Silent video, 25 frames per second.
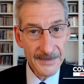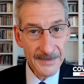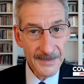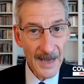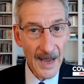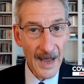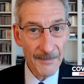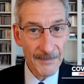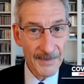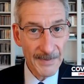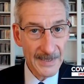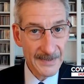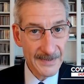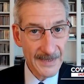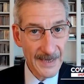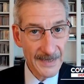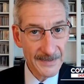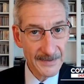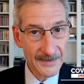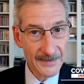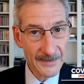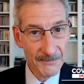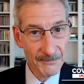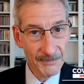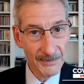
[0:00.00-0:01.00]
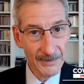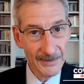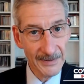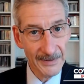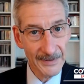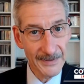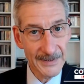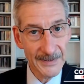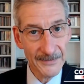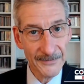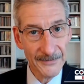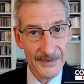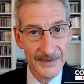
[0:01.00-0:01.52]
does not because that's a
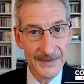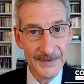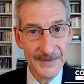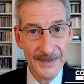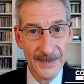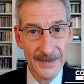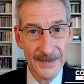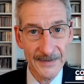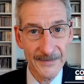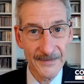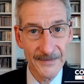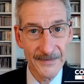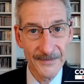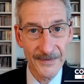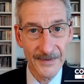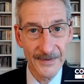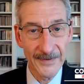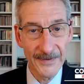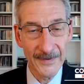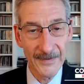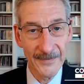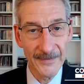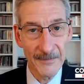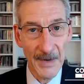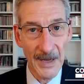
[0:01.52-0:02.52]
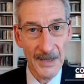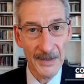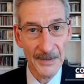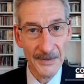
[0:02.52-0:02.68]
completely different set of, uh, of